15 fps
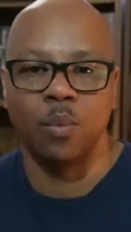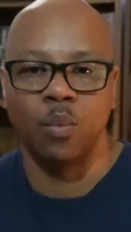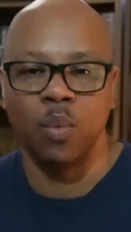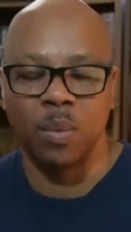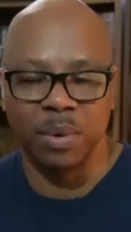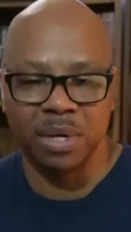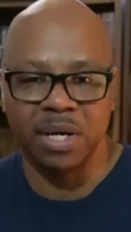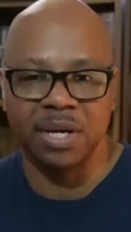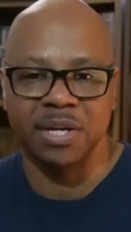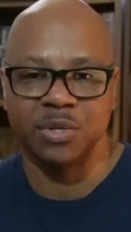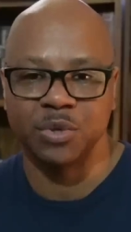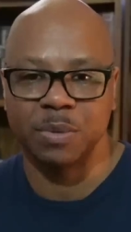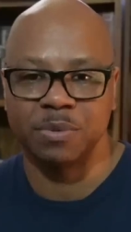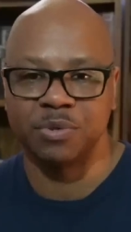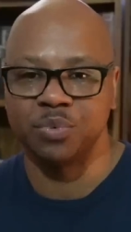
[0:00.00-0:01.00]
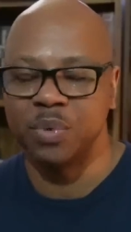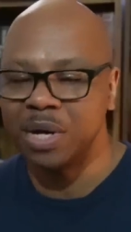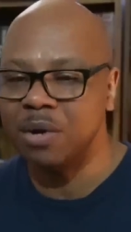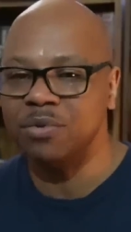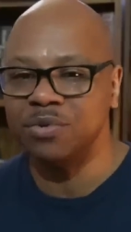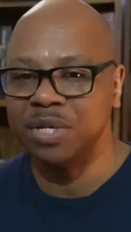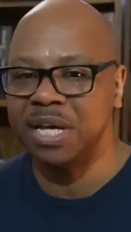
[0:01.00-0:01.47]
when we look in the scriptures, we
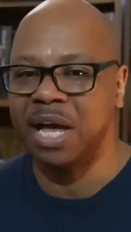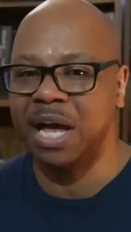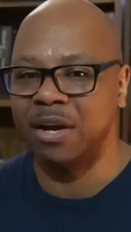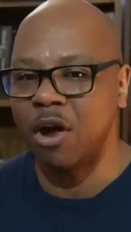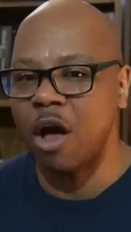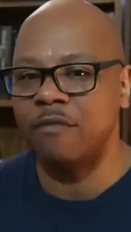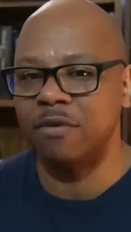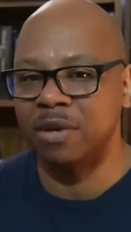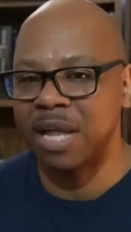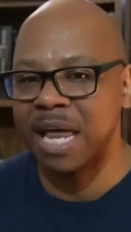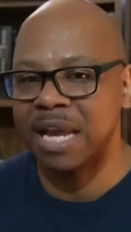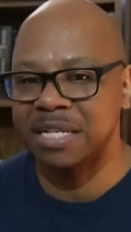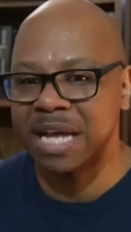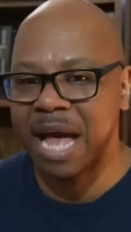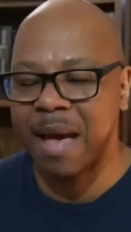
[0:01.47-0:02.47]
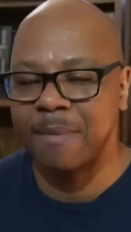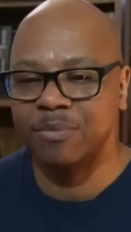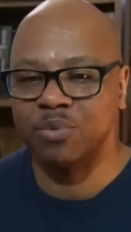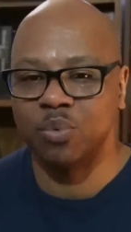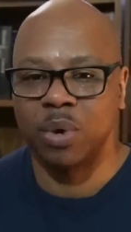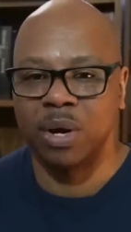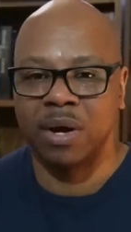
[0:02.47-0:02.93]
don't see an awful lot of times
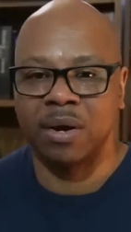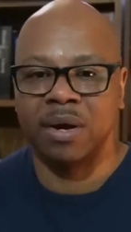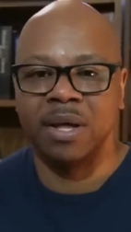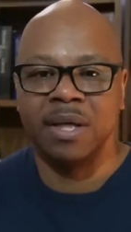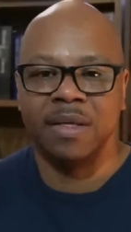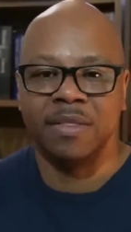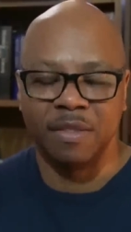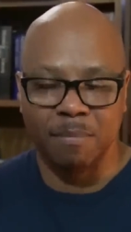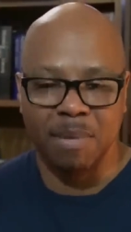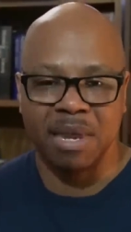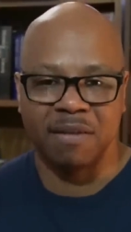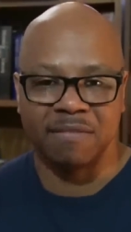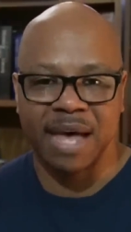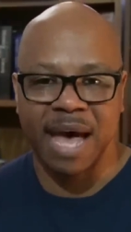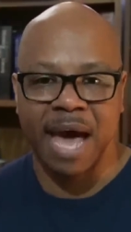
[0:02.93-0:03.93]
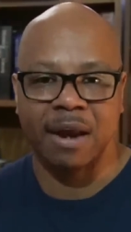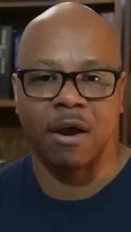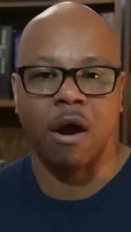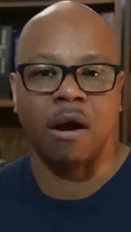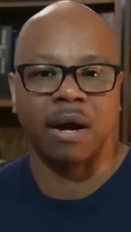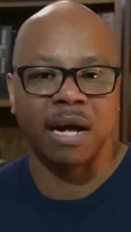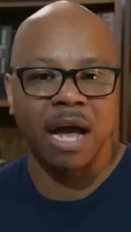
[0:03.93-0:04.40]
where the men of God
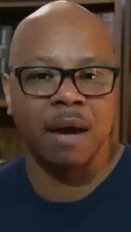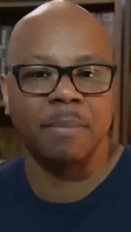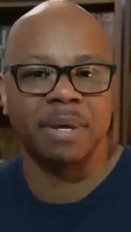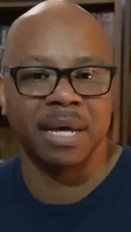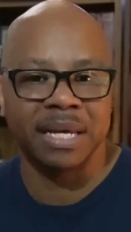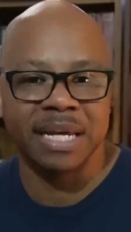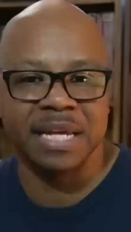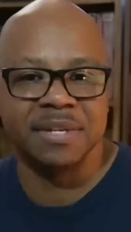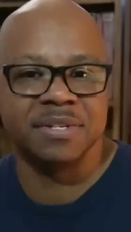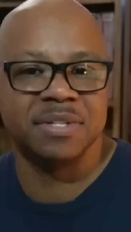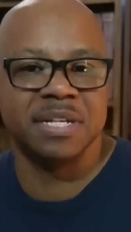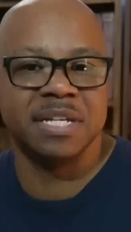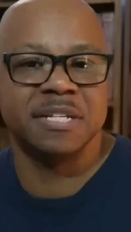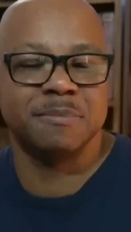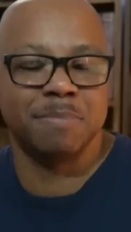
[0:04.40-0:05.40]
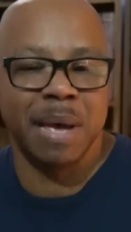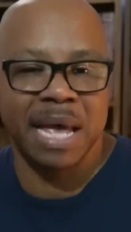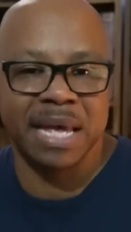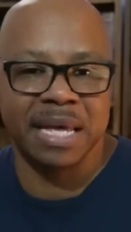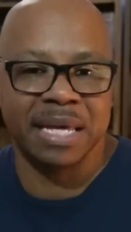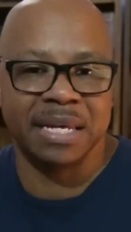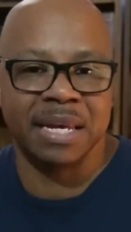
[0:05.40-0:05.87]
are coming against these
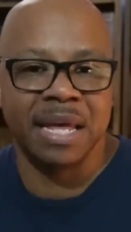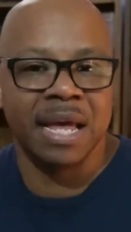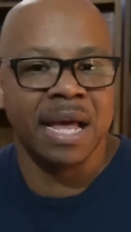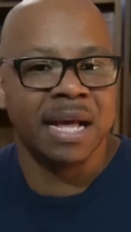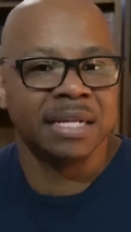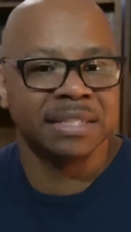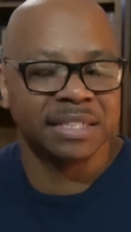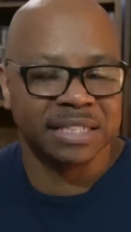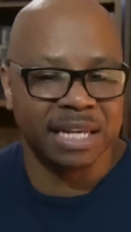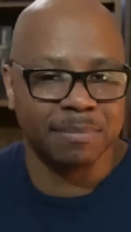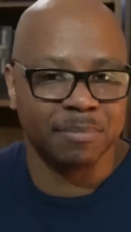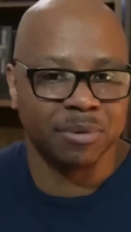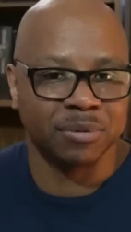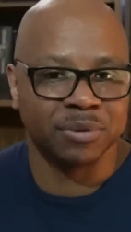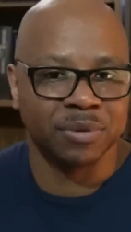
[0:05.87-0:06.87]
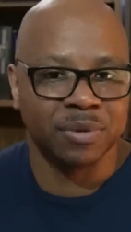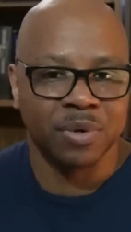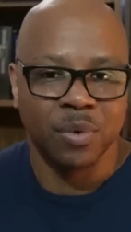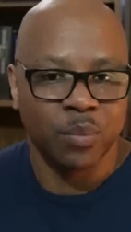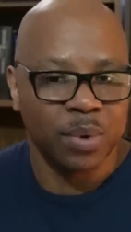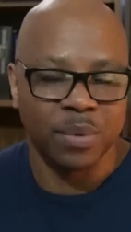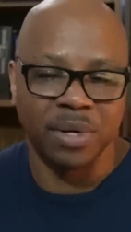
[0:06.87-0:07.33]
pagan symbols.
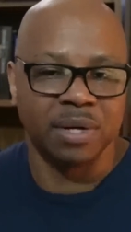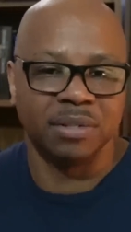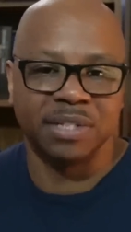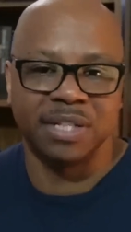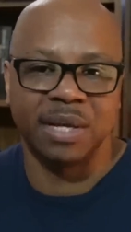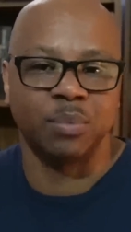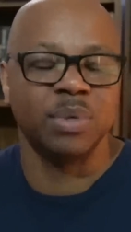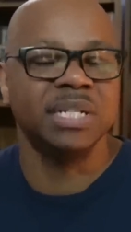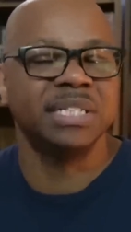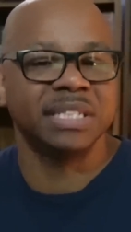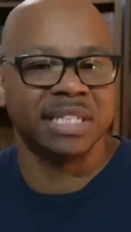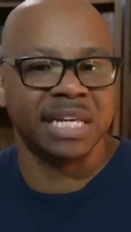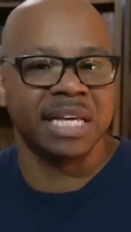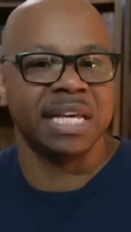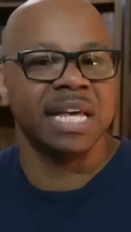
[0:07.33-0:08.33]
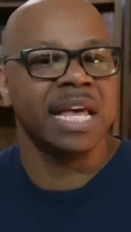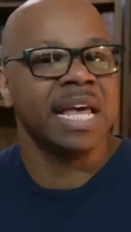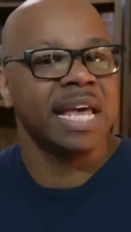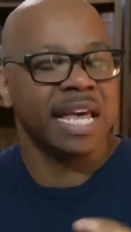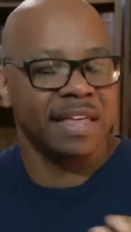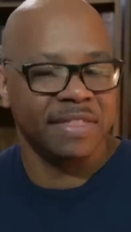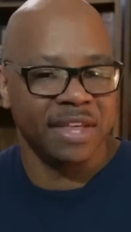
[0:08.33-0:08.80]
We really don't see that. We see
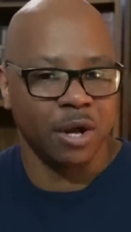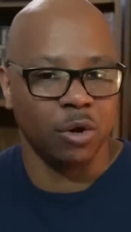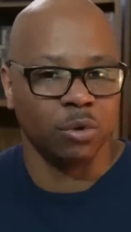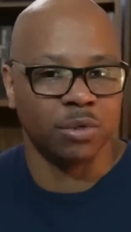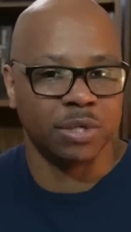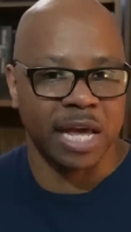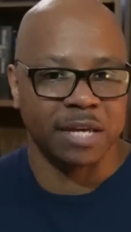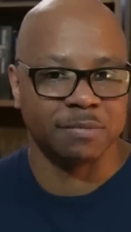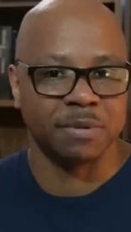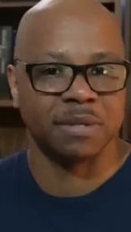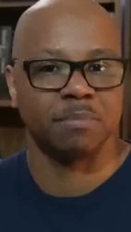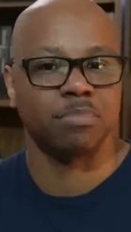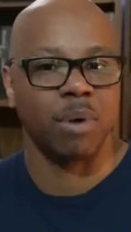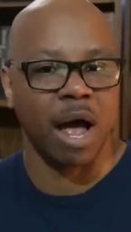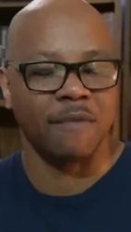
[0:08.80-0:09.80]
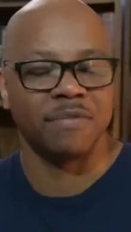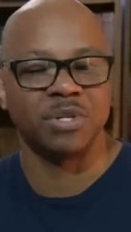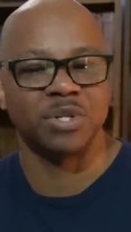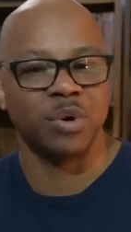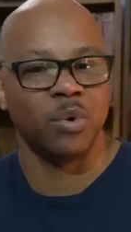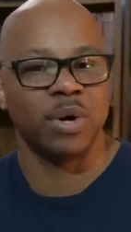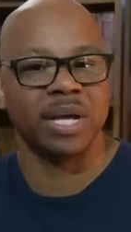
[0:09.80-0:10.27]
in the Old Testament prophets
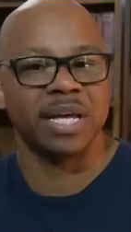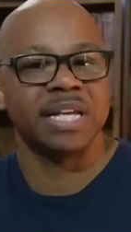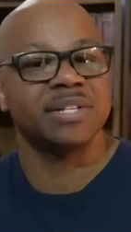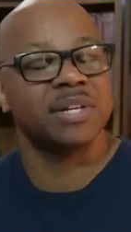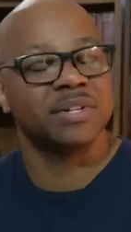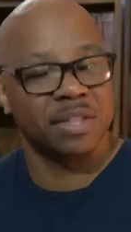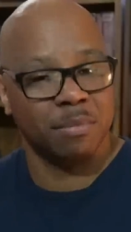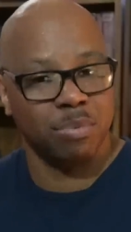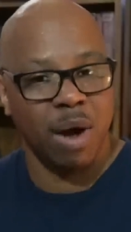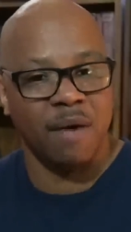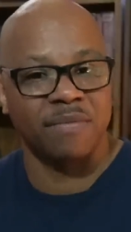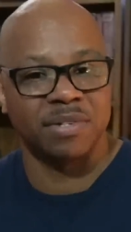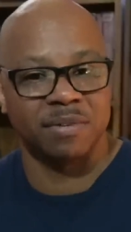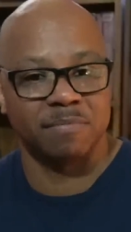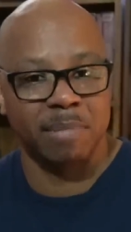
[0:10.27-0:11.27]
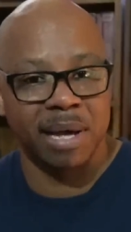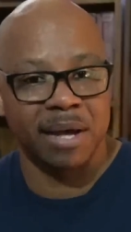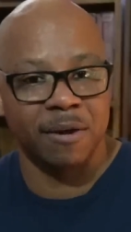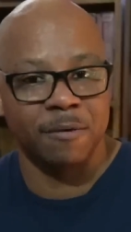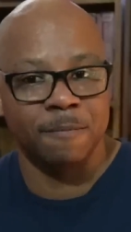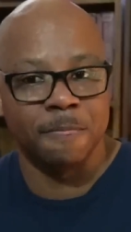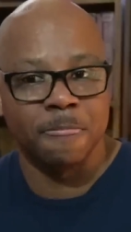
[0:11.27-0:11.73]
going against, let's say, the prophets of
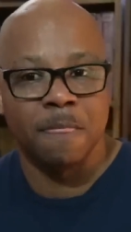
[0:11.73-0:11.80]
Baal,